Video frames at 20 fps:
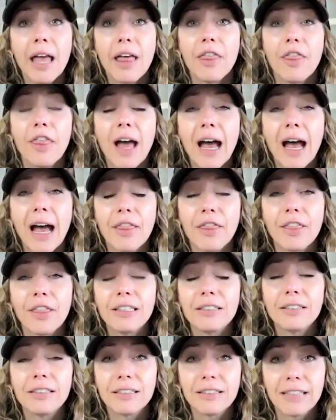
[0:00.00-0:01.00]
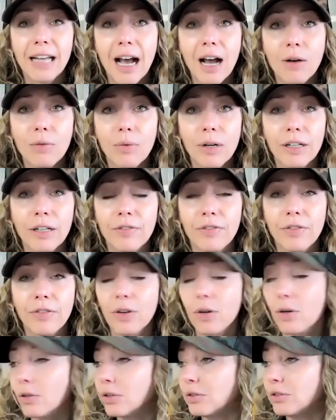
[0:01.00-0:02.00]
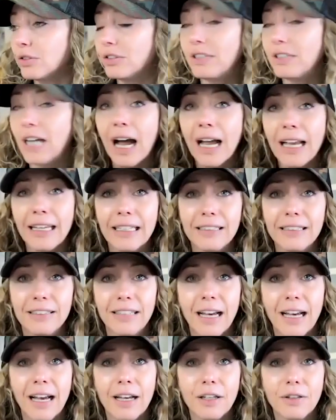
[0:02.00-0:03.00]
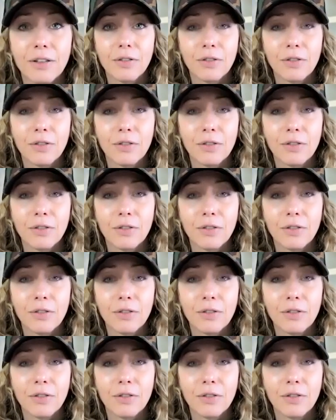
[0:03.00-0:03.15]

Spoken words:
that this is not one of those diets that